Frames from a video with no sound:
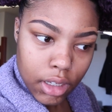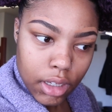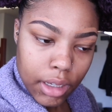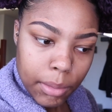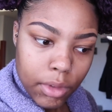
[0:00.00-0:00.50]

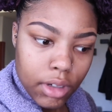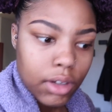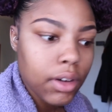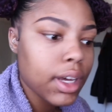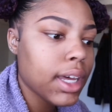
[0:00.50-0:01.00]
I'm going to
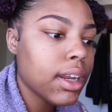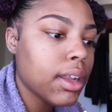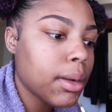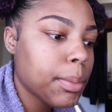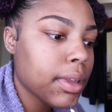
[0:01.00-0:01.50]
go ahead
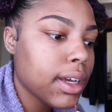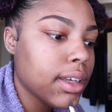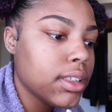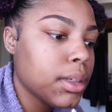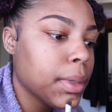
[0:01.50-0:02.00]
and apply
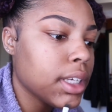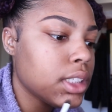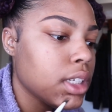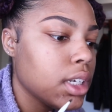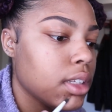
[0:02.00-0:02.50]
it to my
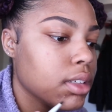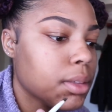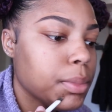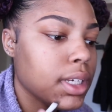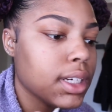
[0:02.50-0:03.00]
chin
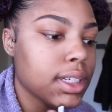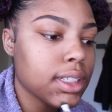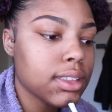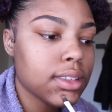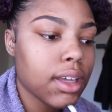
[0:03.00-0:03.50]
because
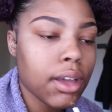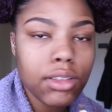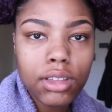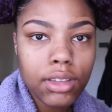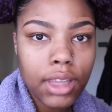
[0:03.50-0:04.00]
I was
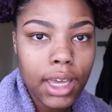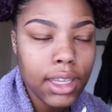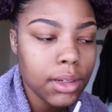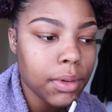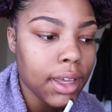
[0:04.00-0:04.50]
going to do that
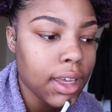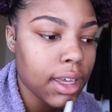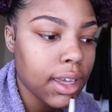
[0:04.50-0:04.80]
anyway,